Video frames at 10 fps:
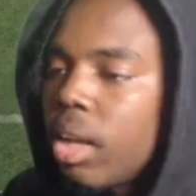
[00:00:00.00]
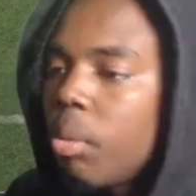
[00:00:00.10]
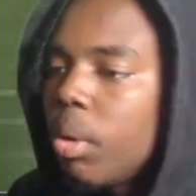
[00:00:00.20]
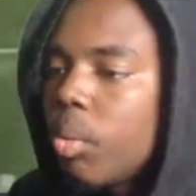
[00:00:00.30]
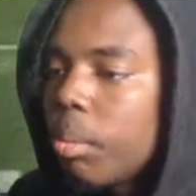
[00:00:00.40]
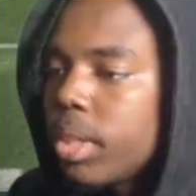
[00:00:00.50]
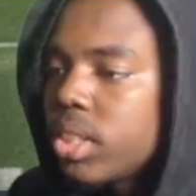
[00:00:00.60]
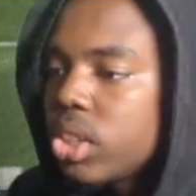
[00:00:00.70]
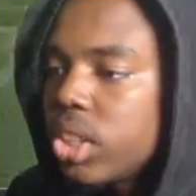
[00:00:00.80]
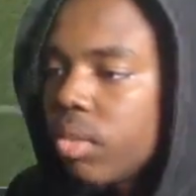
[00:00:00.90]
would be a one-play
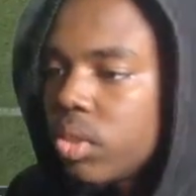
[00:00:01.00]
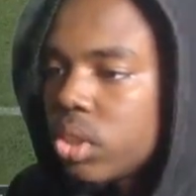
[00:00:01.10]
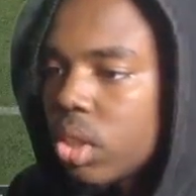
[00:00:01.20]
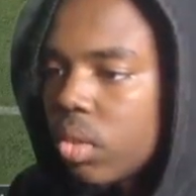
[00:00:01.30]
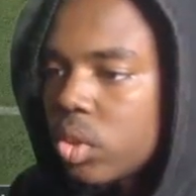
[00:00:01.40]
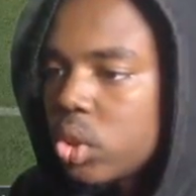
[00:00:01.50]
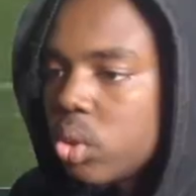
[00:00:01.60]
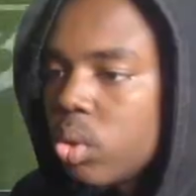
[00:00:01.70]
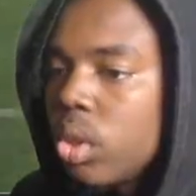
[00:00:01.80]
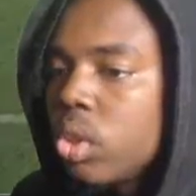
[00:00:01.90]
touchdown versus cover
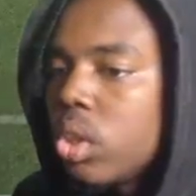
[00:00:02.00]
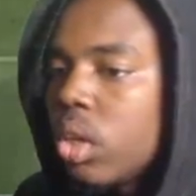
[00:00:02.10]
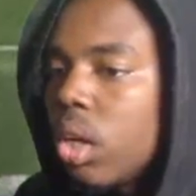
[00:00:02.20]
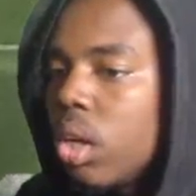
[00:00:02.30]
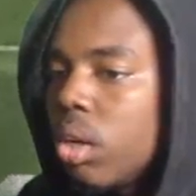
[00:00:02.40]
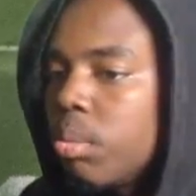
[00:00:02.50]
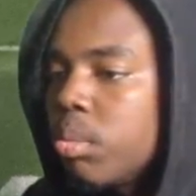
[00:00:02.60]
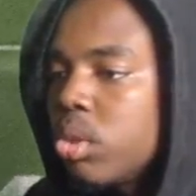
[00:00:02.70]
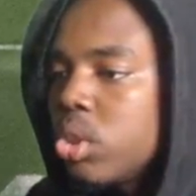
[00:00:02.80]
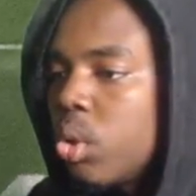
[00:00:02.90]
2.
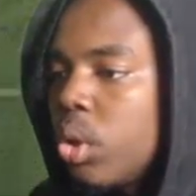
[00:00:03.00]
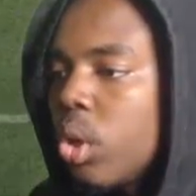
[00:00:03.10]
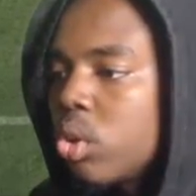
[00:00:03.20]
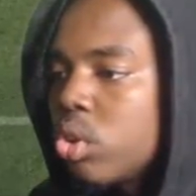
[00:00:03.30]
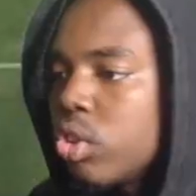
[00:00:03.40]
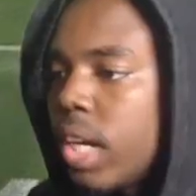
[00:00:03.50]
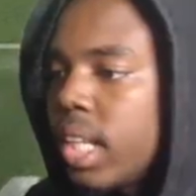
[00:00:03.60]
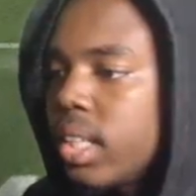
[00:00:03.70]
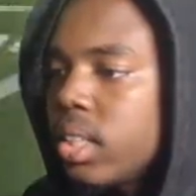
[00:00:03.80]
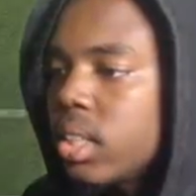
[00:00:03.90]
So you can also
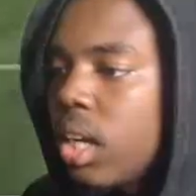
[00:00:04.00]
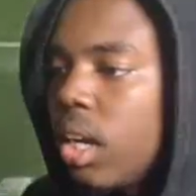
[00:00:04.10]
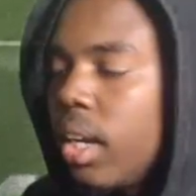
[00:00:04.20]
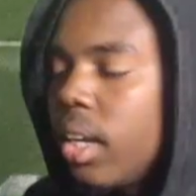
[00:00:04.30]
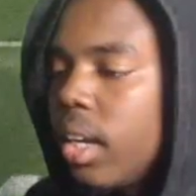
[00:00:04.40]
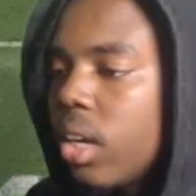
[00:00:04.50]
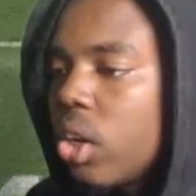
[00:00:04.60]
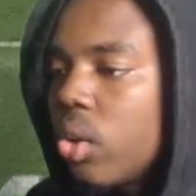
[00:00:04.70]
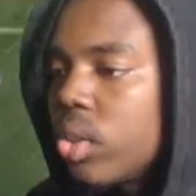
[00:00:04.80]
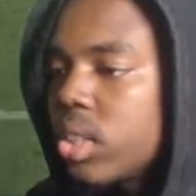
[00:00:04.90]
drag this guy and
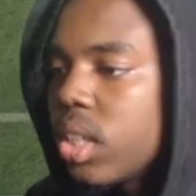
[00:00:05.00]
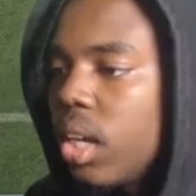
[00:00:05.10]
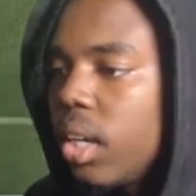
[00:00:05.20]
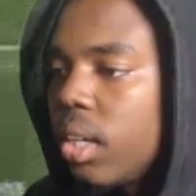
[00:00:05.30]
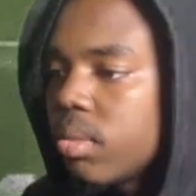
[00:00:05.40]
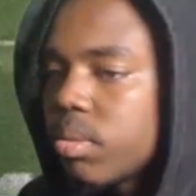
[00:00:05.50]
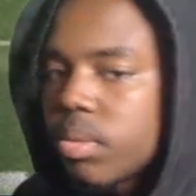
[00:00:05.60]
curl this guy.